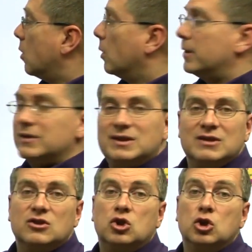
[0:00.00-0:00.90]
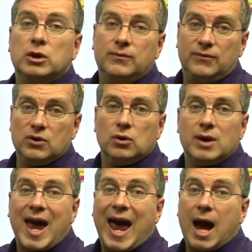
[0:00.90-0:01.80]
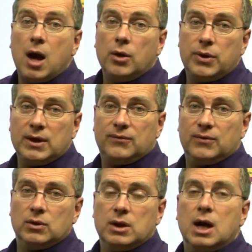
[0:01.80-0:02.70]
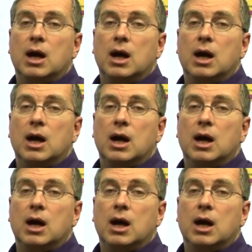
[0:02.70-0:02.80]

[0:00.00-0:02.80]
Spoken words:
Well, this is good food, healthy food.